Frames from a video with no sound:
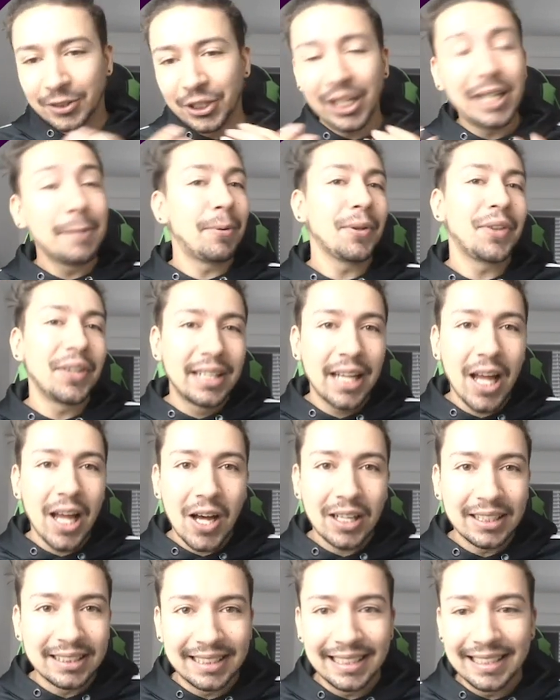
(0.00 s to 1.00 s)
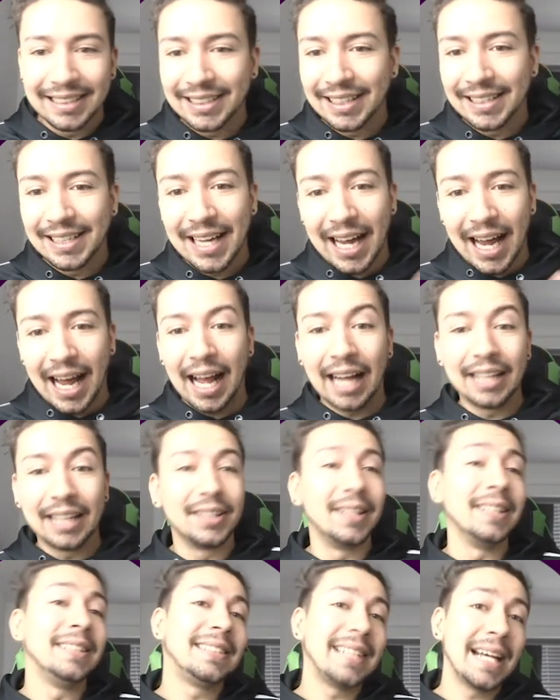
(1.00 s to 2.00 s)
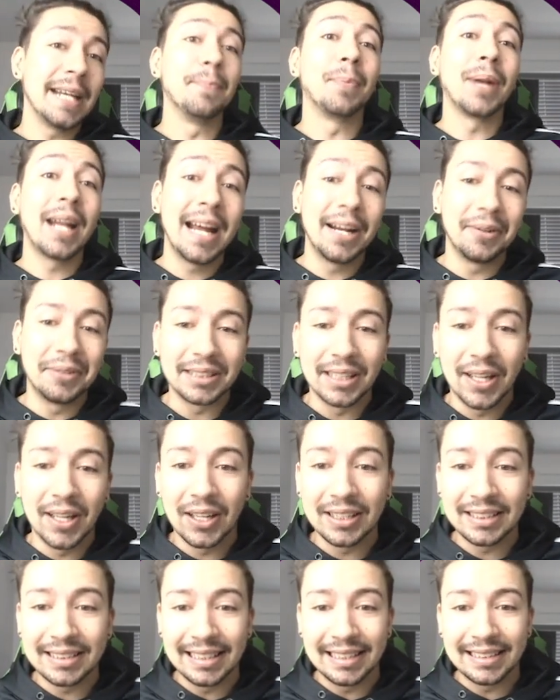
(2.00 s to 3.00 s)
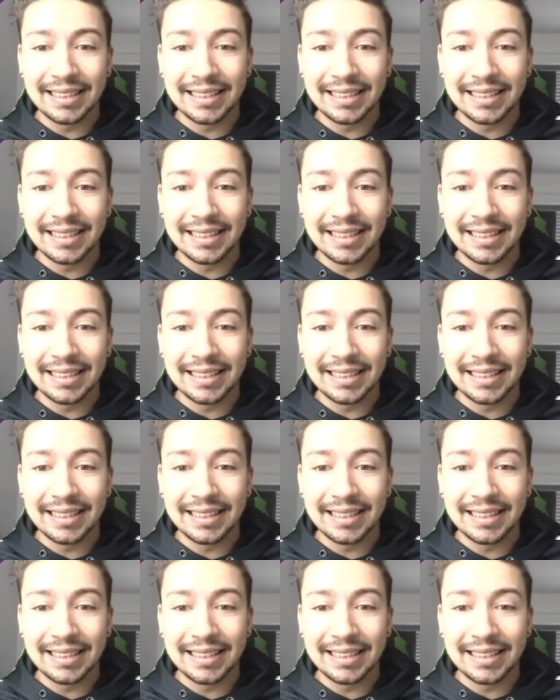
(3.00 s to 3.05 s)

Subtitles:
Cheaper than last season and the same player as last